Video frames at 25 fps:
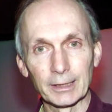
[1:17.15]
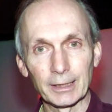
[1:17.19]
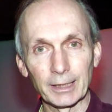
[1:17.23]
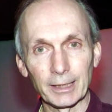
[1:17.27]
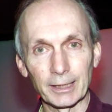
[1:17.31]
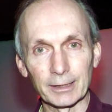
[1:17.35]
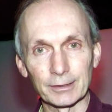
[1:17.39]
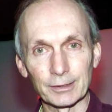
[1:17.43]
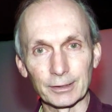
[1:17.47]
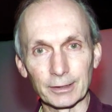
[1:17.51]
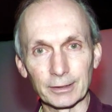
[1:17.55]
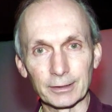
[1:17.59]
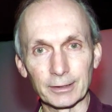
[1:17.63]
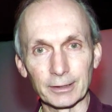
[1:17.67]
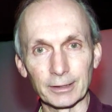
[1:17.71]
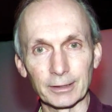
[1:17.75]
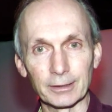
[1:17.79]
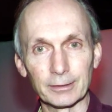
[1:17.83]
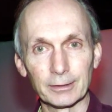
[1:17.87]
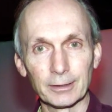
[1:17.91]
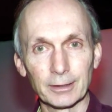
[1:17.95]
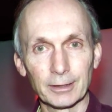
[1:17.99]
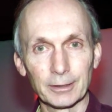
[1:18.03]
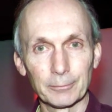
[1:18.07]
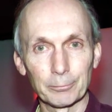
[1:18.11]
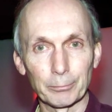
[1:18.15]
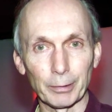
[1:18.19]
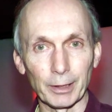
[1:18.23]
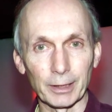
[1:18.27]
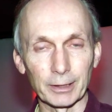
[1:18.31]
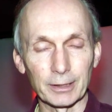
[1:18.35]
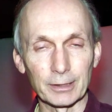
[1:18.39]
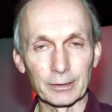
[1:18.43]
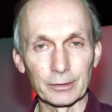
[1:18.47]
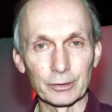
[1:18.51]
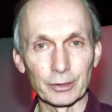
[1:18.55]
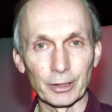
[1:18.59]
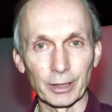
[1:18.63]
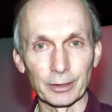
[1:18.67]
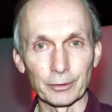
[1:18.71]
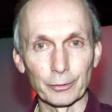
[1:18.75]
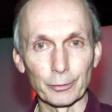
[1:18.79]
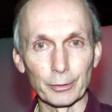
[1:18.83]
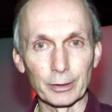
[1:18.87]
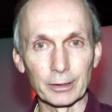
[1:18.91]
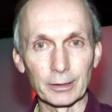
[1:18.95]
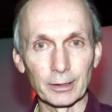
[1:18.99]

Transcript: as it did back in January